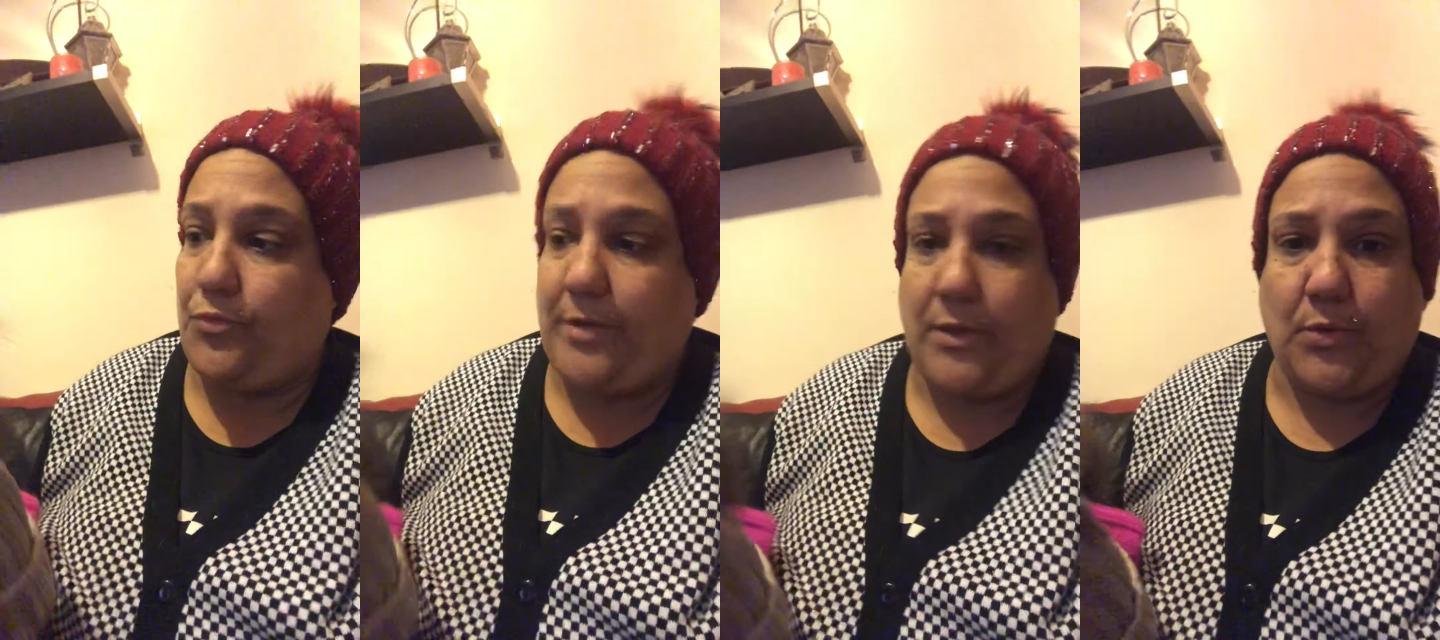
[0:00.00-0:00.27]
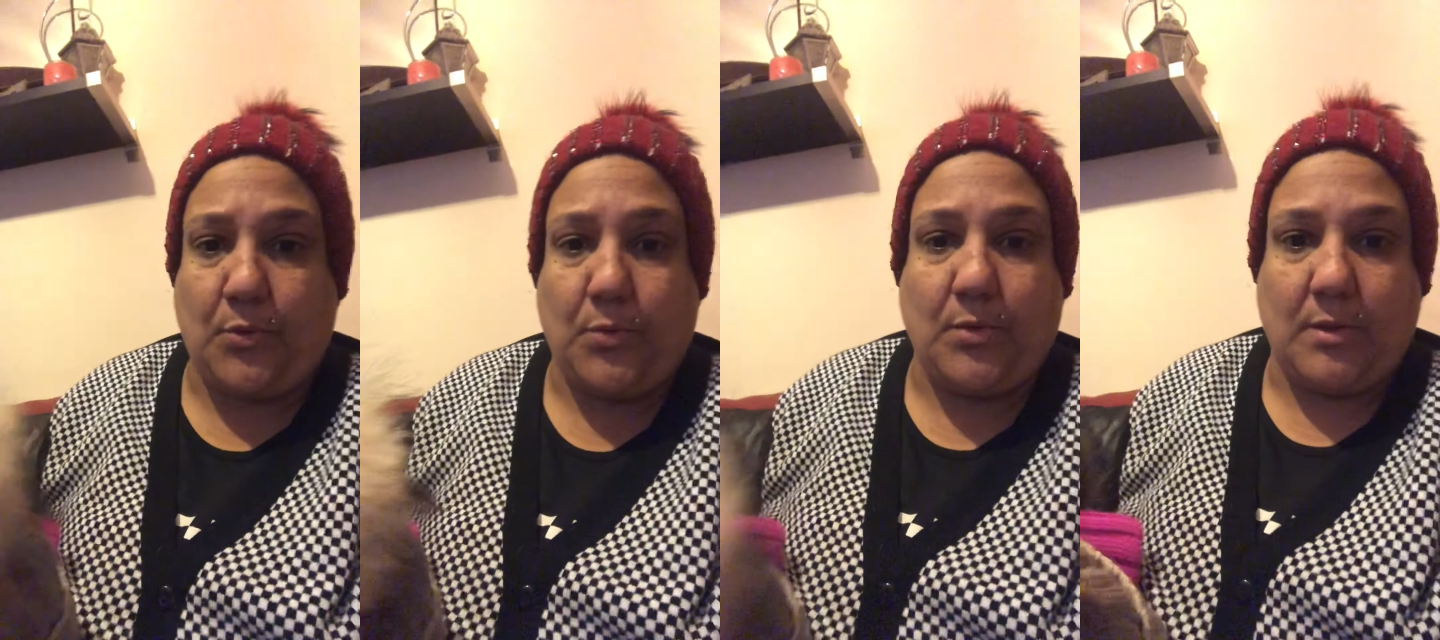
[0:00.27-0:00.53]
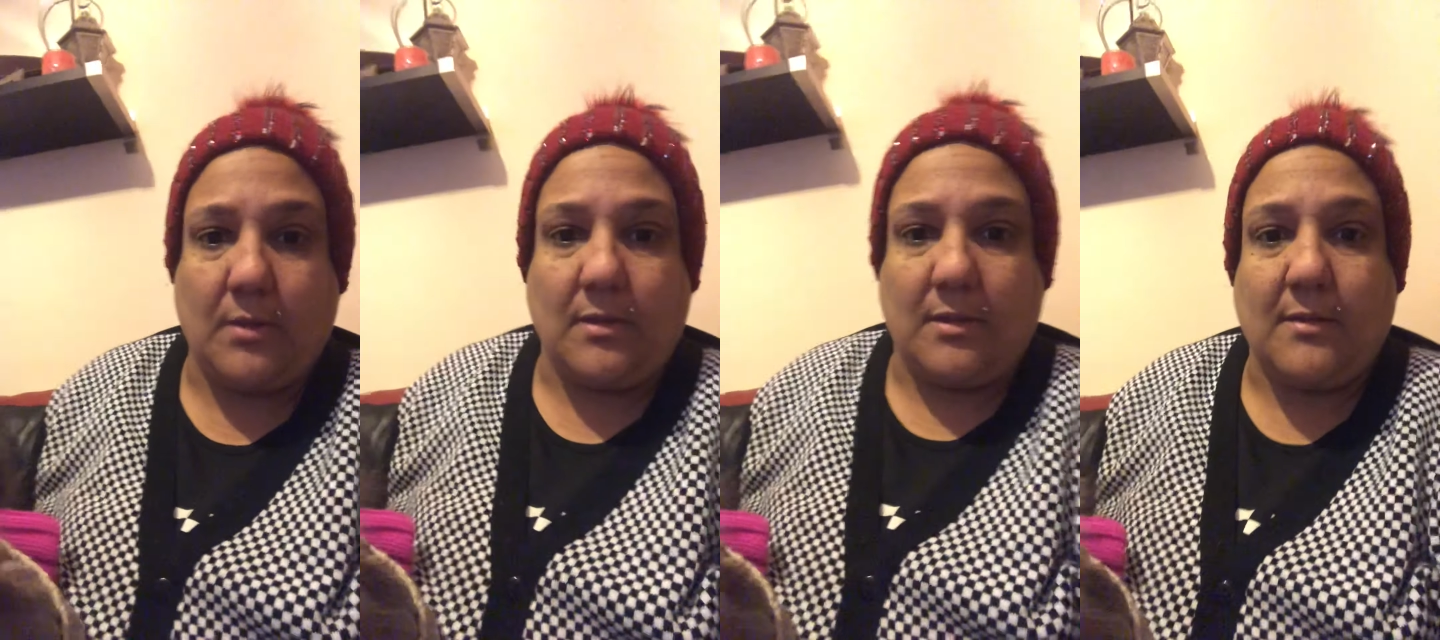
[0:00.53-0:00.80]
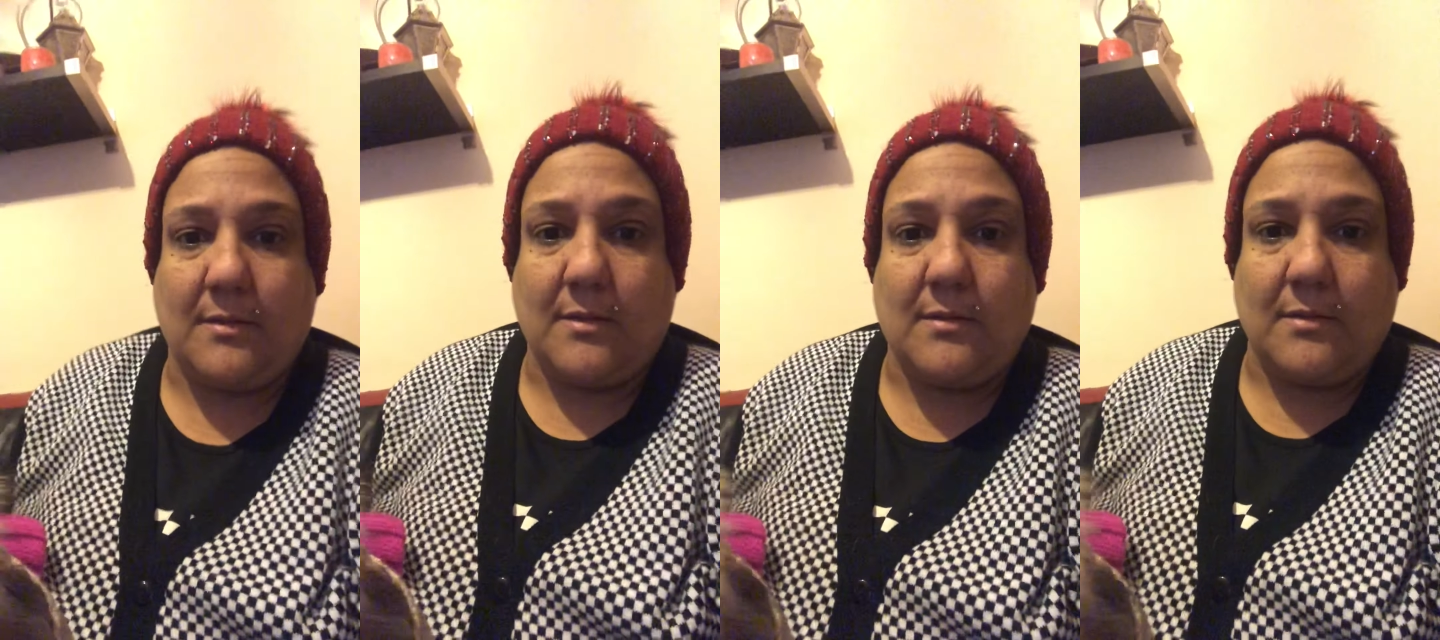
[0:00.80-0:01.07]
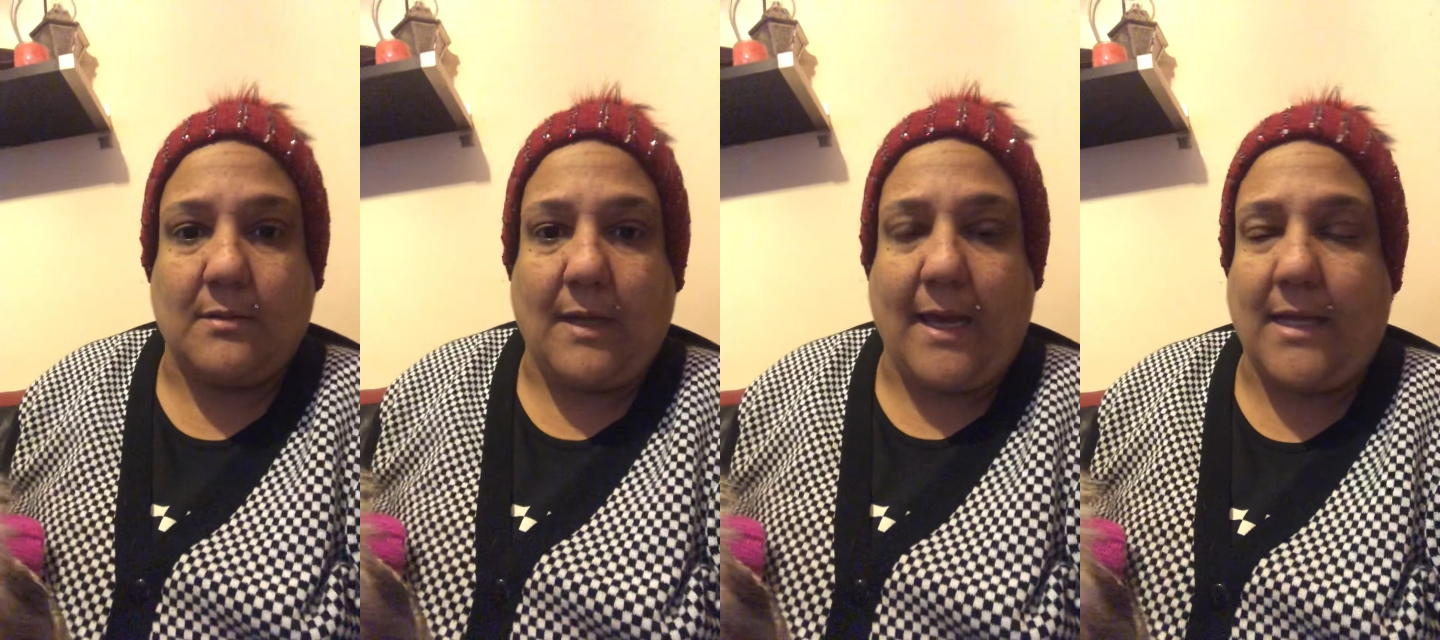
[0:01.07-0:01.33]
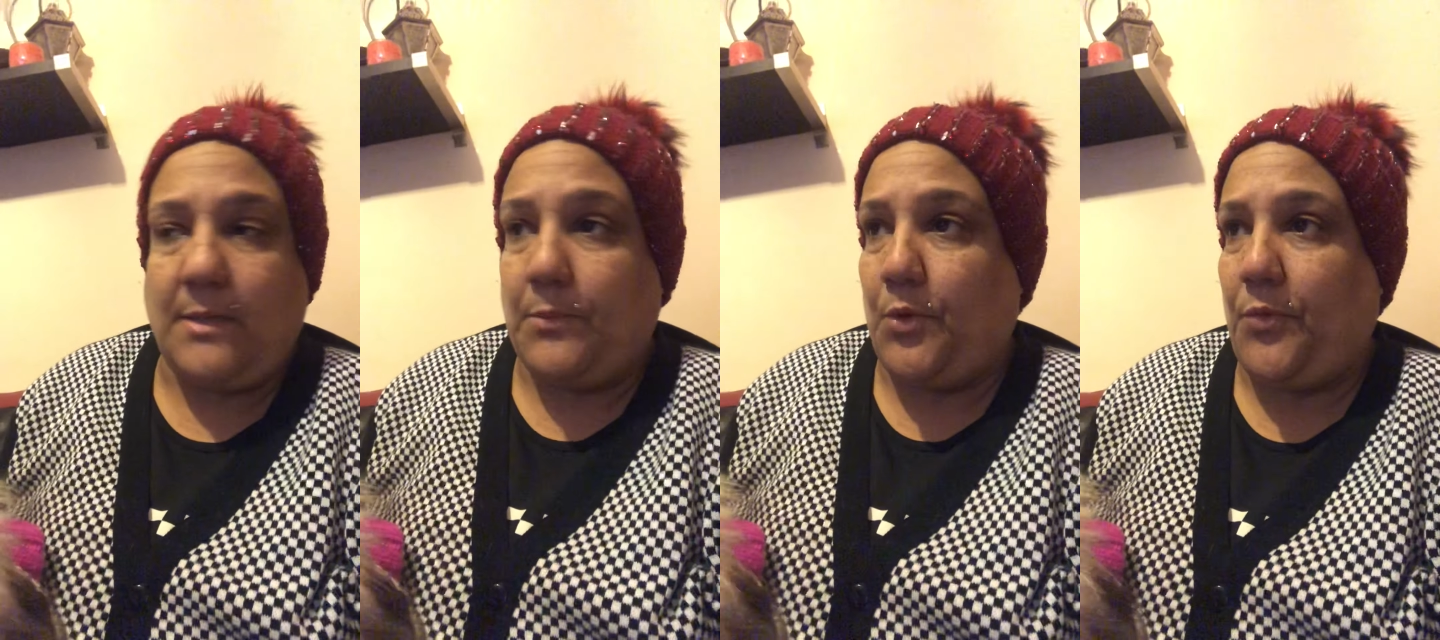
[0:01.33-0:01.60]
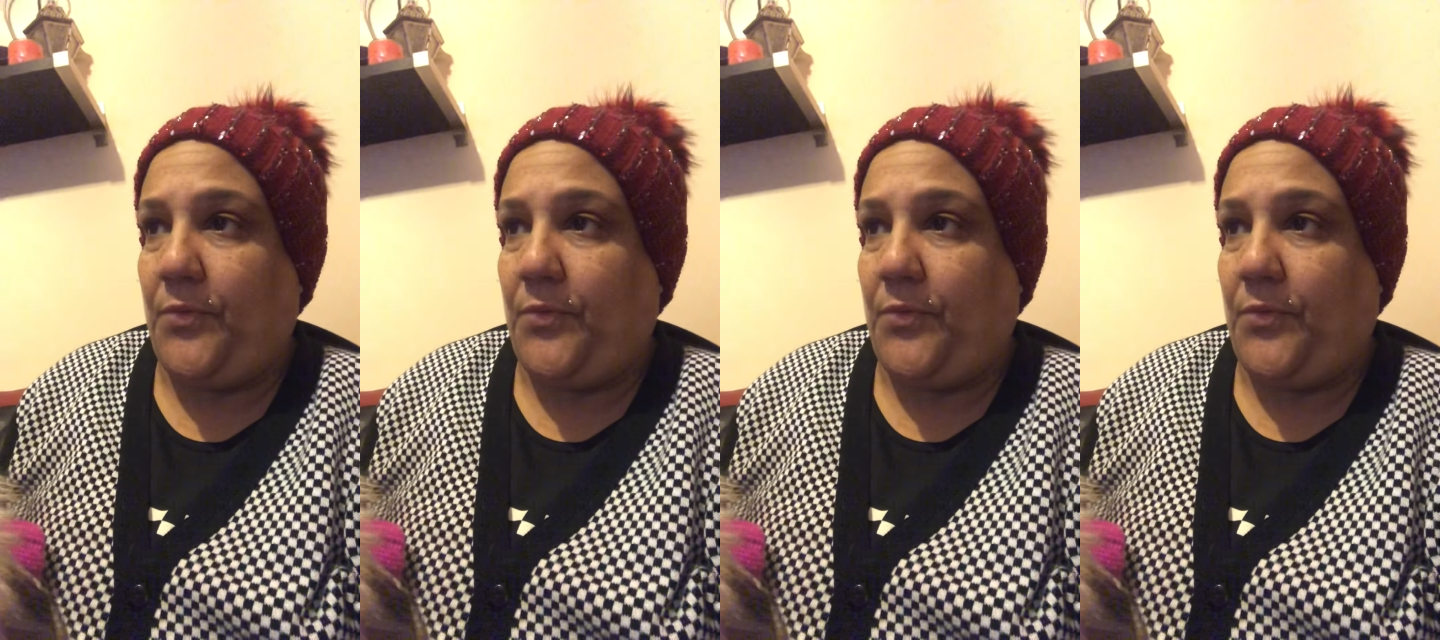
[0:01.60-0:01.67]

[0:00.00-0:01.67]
real animal